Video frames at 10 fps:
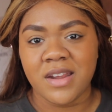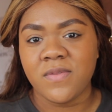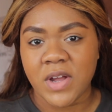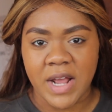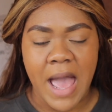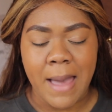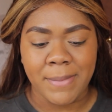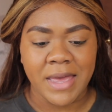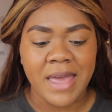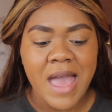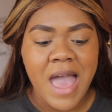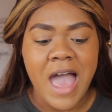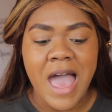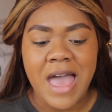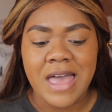and very happy,
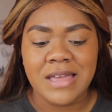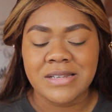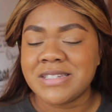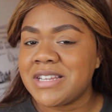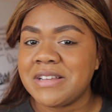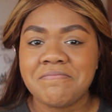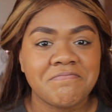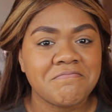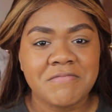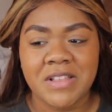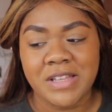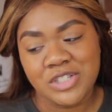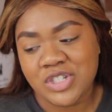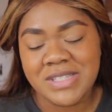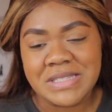and
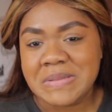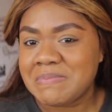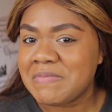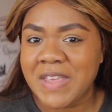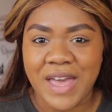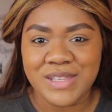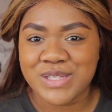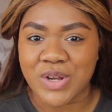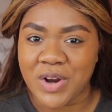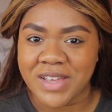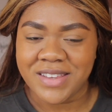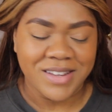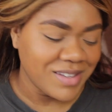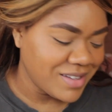let's just get started.